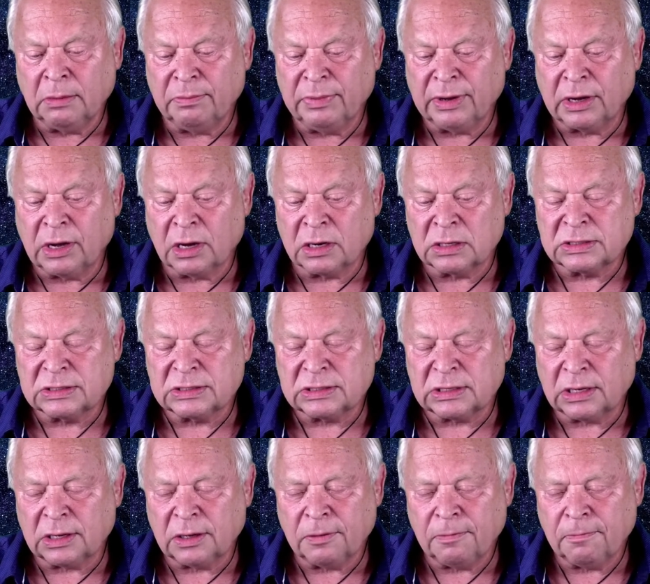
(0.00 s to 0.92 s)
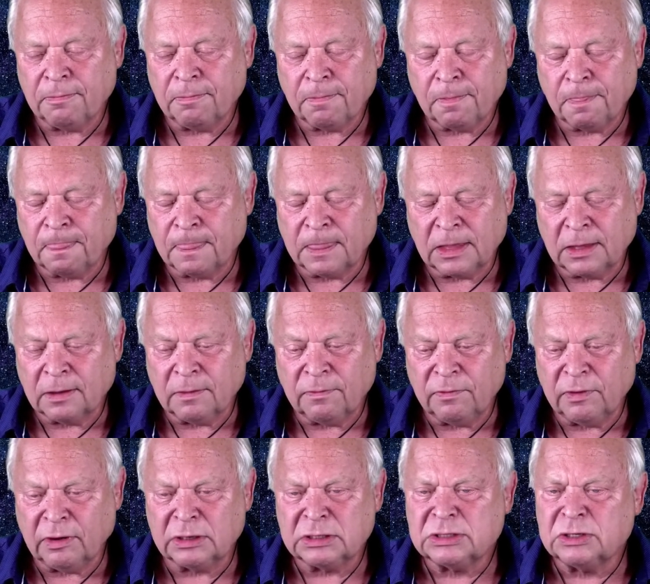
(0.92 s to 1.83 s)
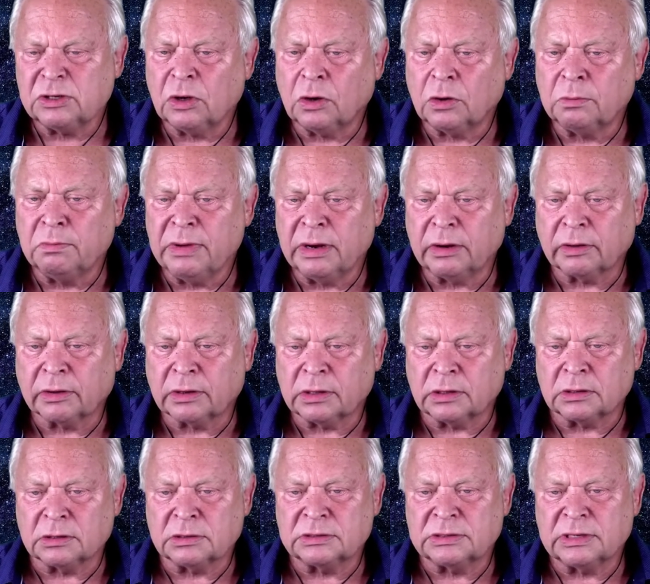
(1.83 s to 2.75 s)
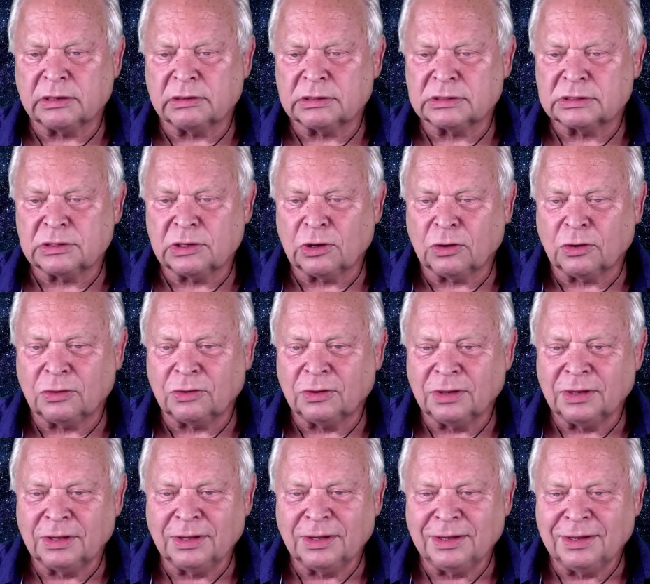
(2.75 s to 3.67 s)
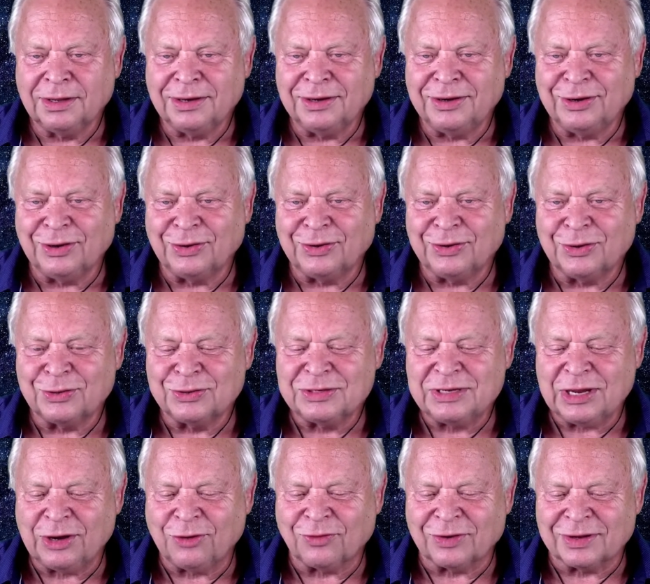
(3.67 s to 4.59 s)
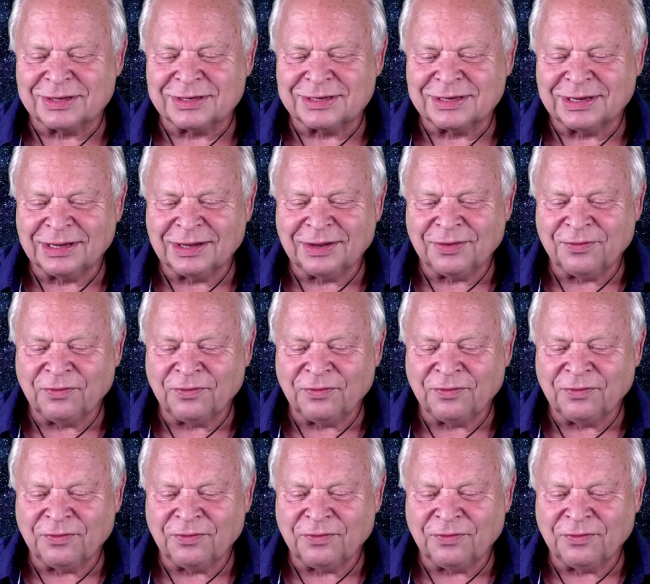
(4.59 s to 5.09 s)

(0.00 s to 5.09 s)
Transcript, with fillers: Because uh, there is no miracles, there is no, no, no secrets.